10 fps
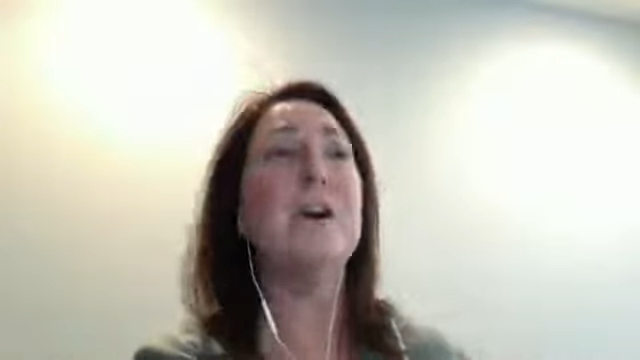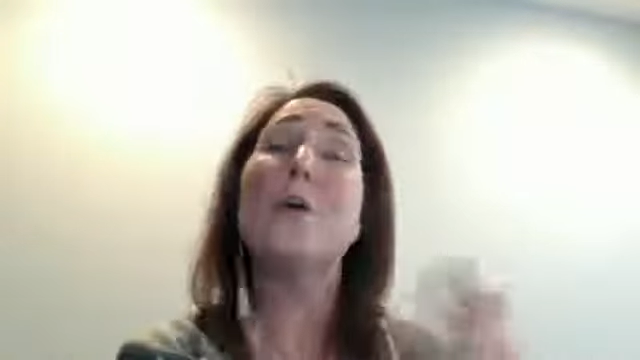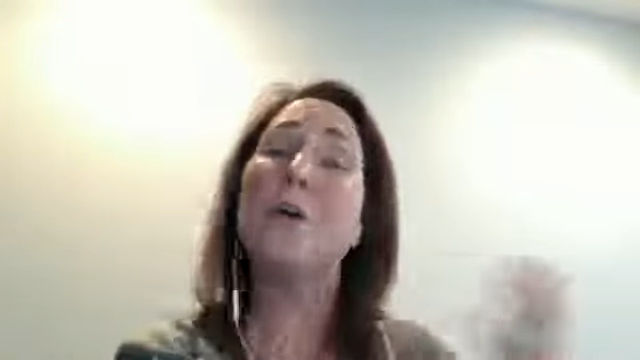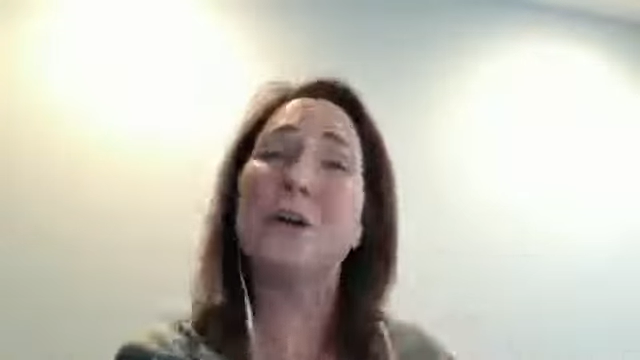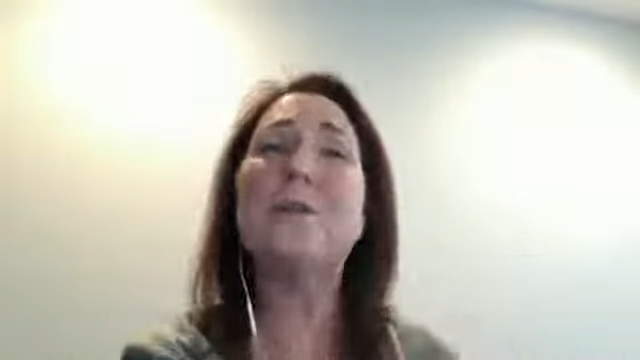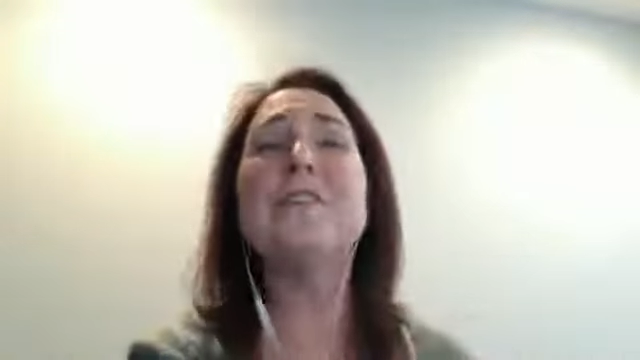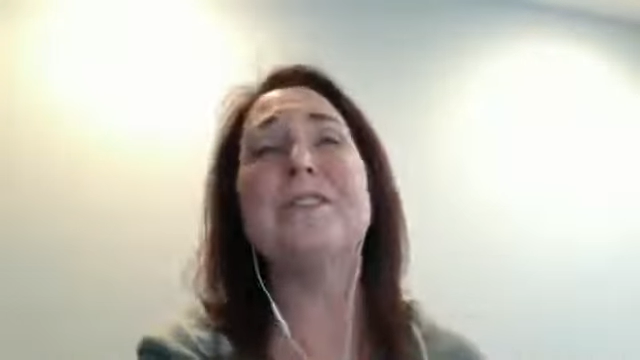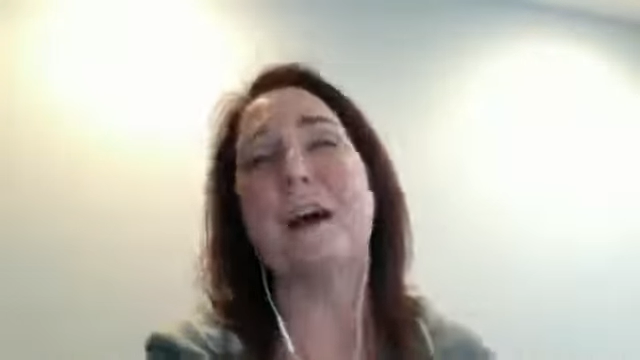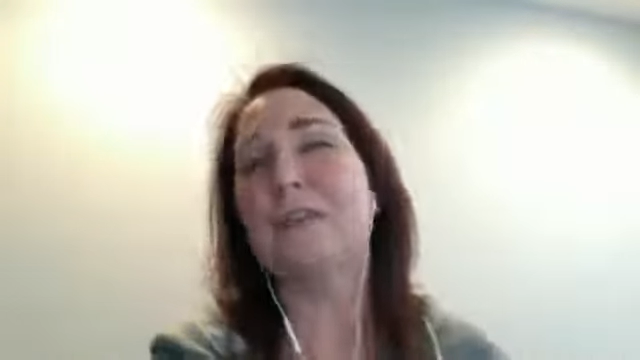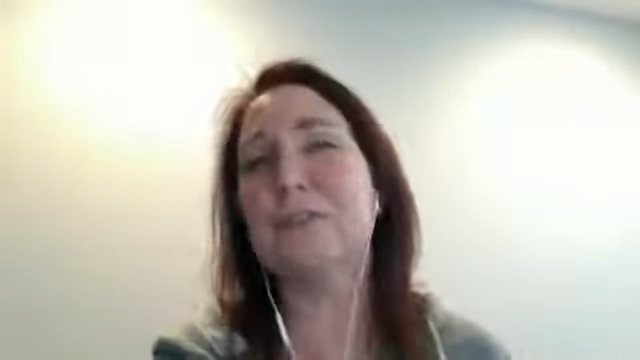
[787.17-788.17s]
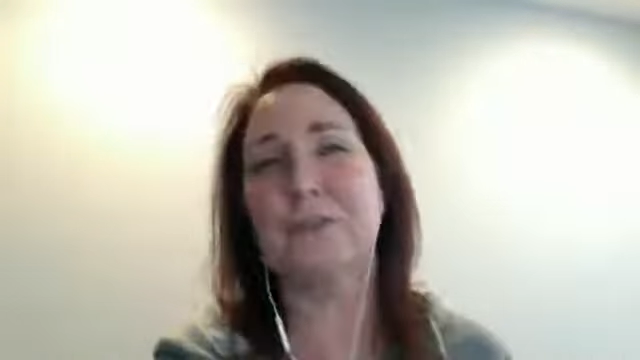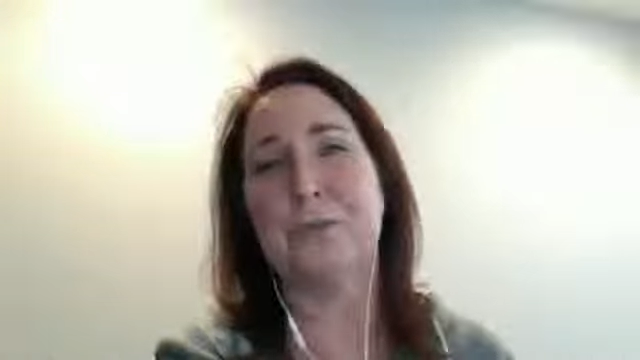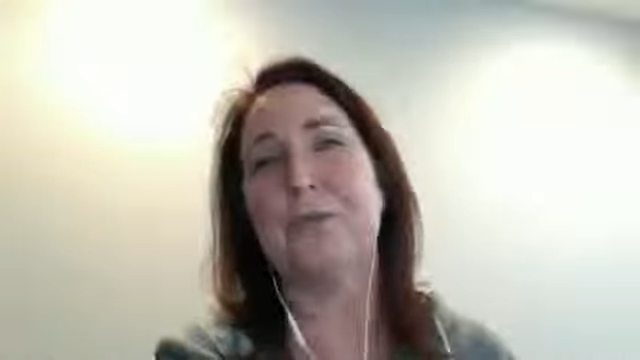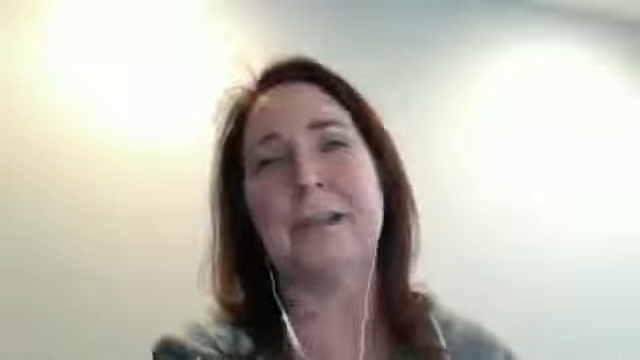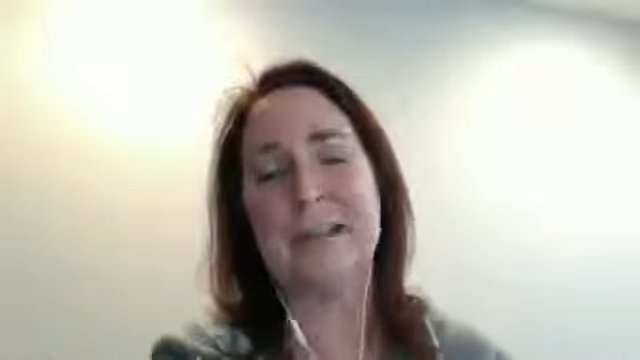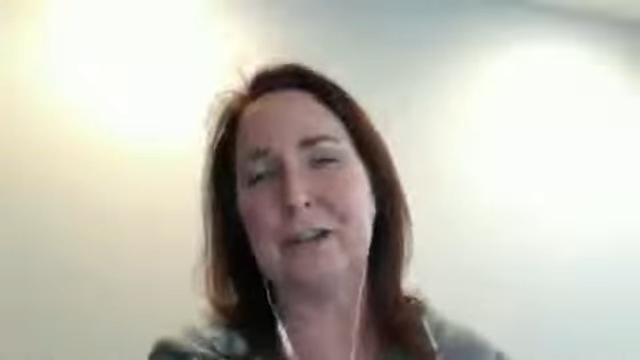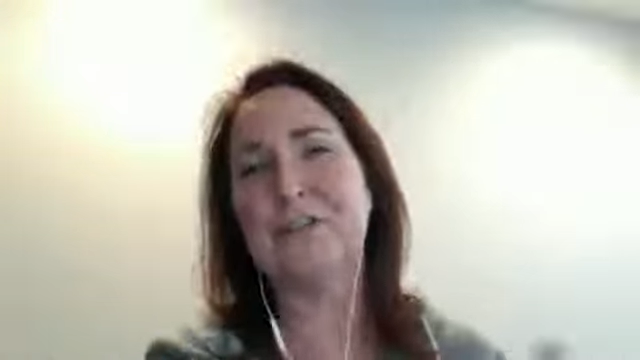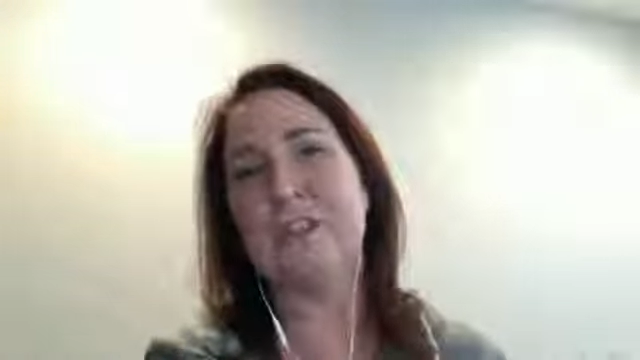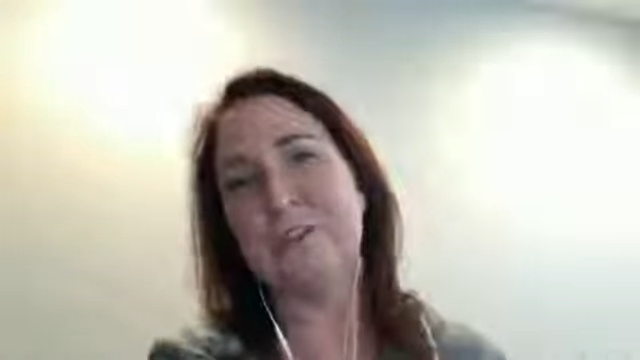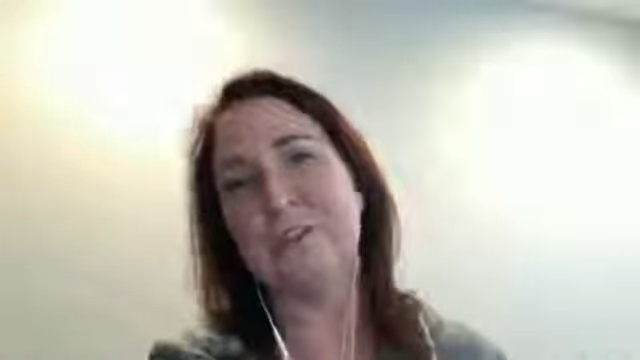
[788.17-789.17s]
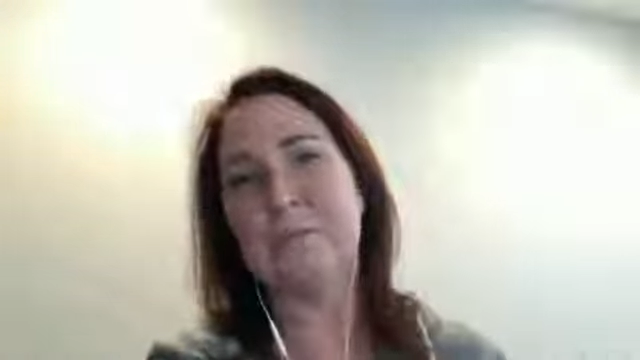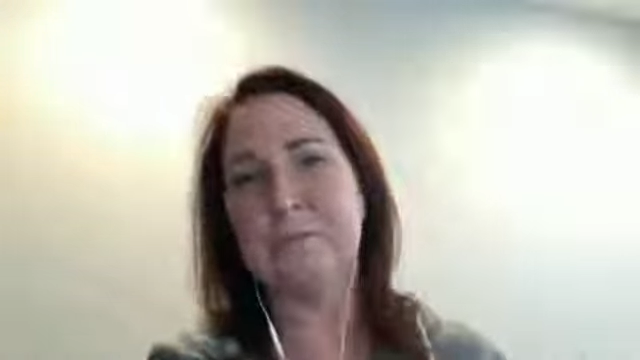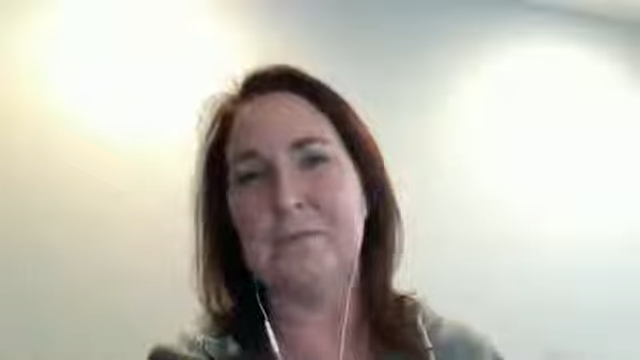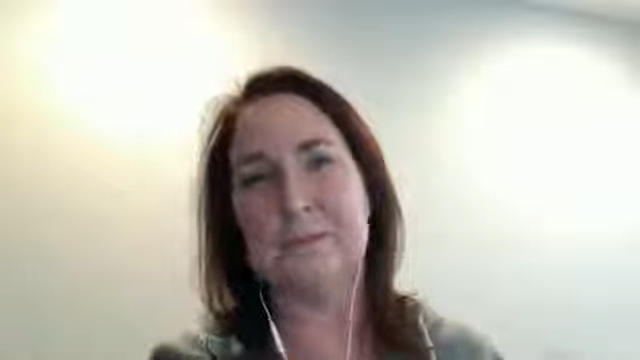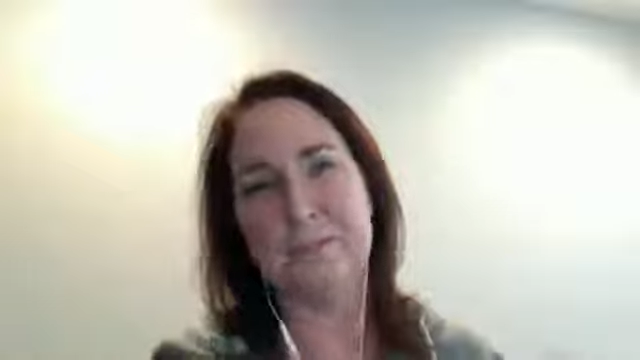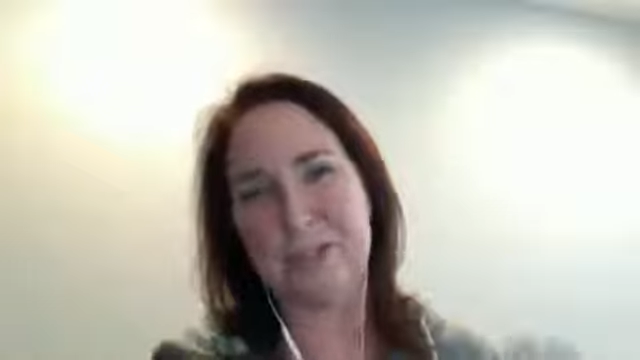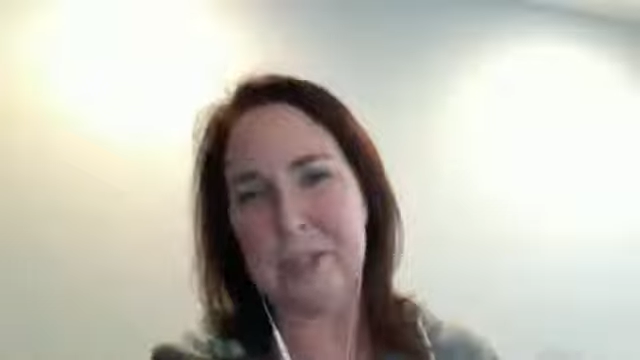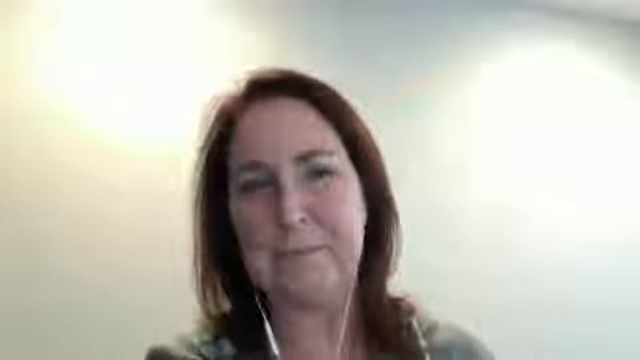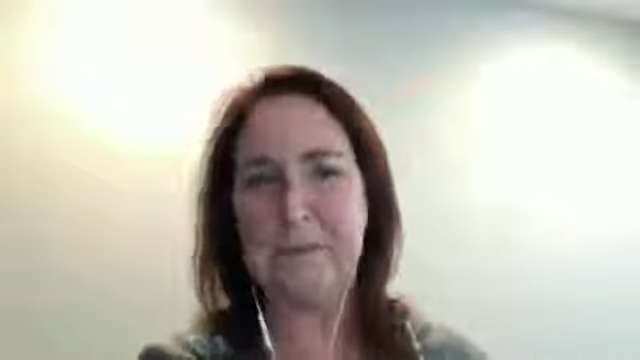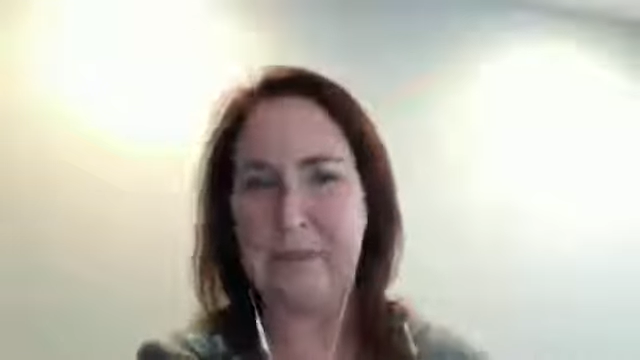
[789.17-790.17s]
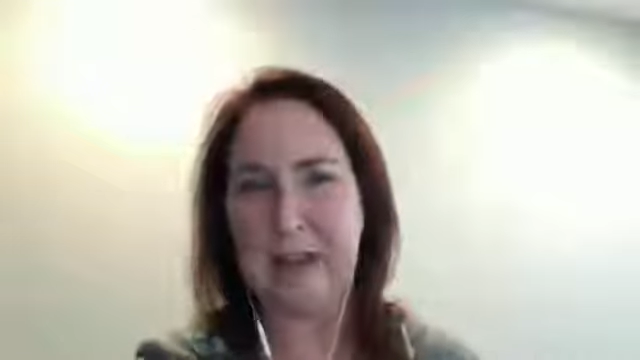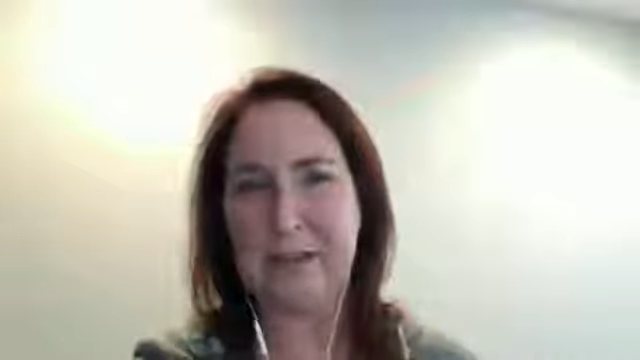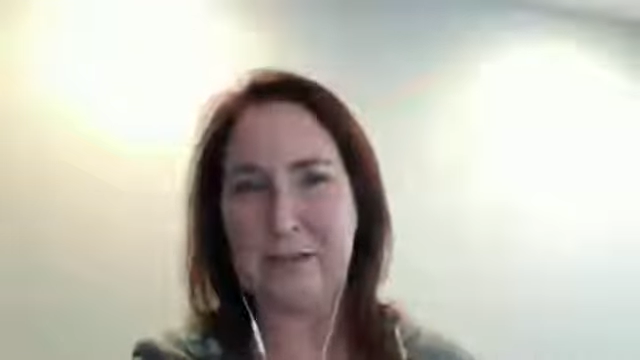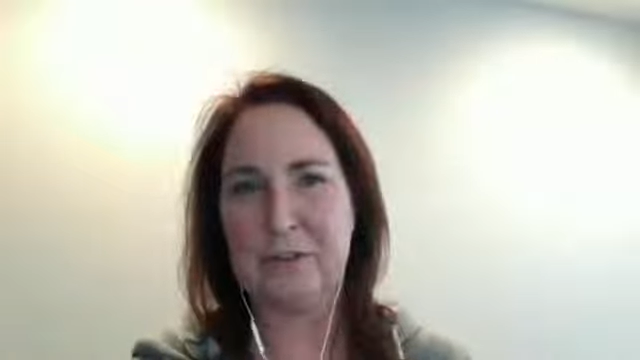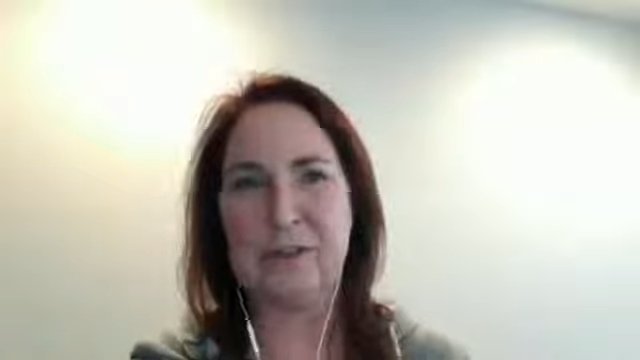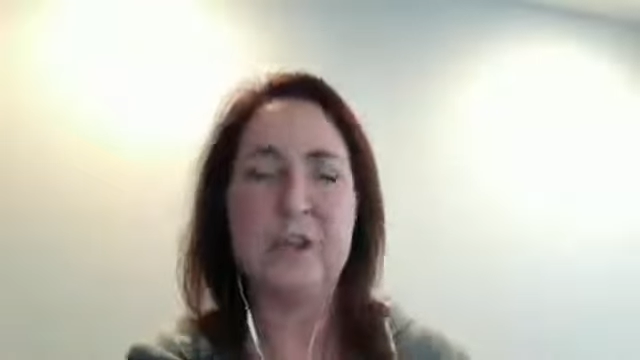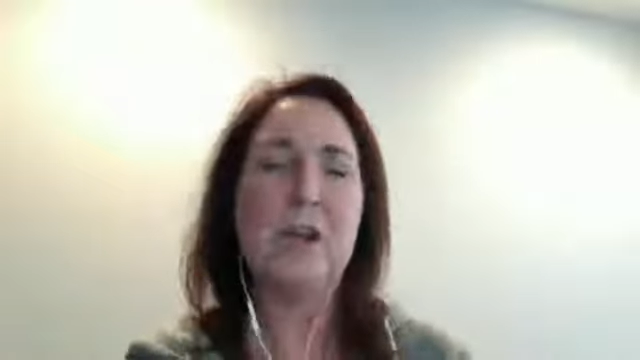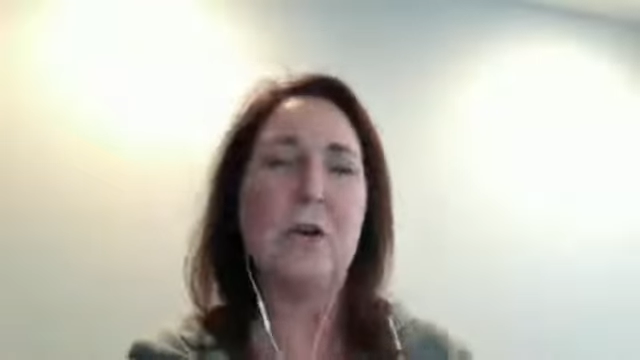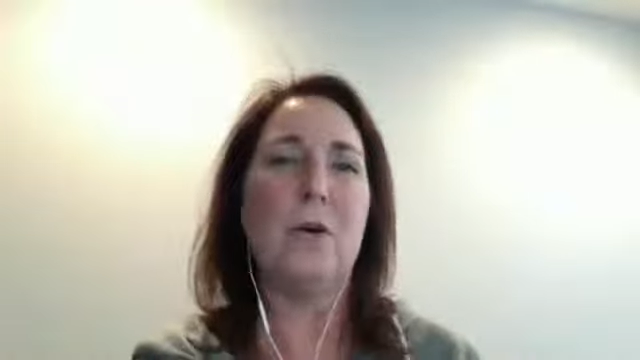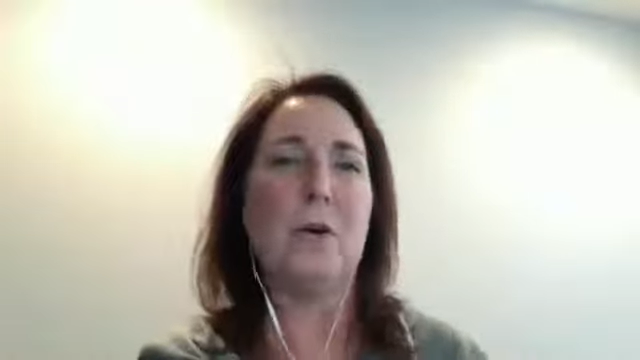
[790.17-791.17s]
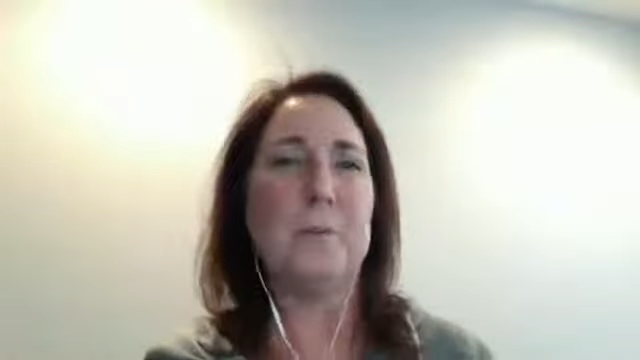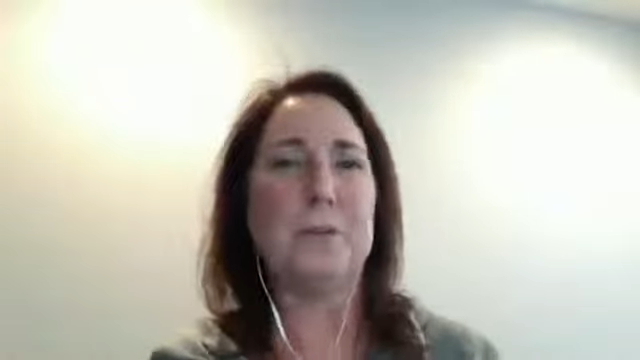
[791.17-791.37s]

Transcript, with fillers: or go to the dollar store and get yourself some some cheap dividers uh,